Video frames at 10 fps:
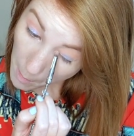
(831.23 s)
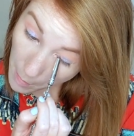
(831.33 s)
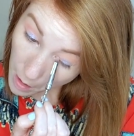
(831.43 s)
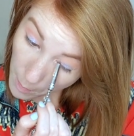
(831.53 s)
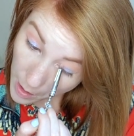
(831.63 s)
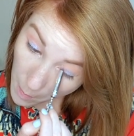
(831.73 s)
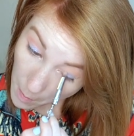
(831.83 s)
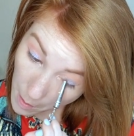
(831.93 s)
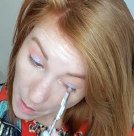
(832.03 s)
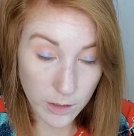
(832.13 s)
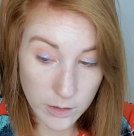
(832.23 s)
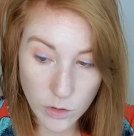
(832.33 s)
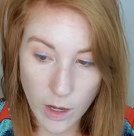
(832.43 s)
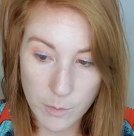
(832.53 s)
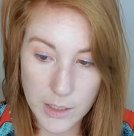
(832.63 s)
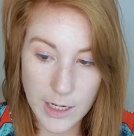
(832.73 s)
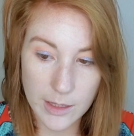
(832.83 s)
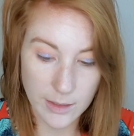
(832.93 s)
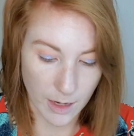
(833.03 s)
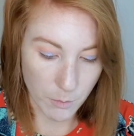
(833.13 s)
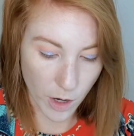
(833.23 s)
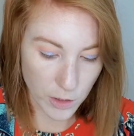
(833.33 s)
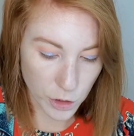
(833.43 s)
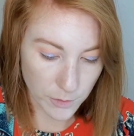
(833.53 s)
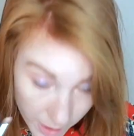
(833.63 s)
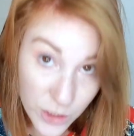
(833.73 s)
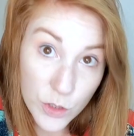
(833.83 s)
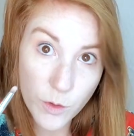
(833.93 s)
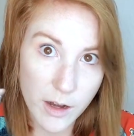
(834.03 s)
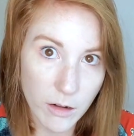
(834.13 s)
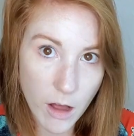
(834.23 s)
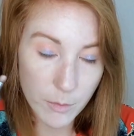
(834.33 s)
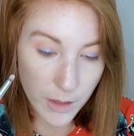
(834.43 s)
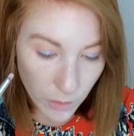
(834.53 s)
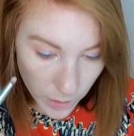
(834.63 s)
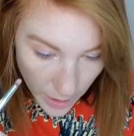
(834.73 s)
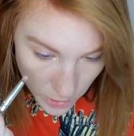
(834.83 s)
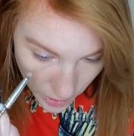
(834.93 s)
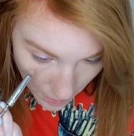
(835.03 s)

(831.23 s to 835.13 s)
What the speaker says: pow, pow. So I'm going to take the same brush and just run it along my lower lash line.